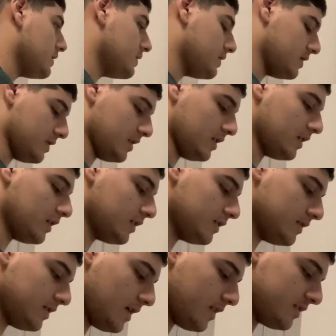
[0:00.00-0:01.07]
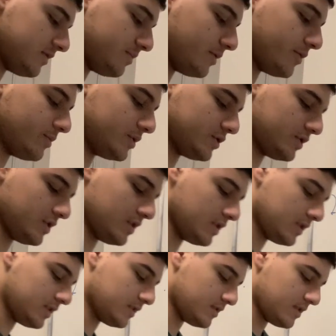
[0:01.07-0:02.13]
and yeah, that's pretty much
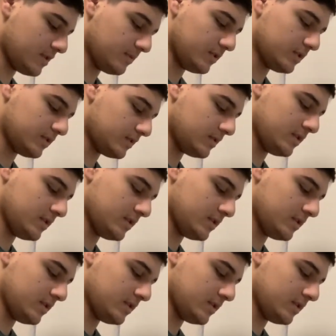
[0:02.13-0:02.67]
it. I mean,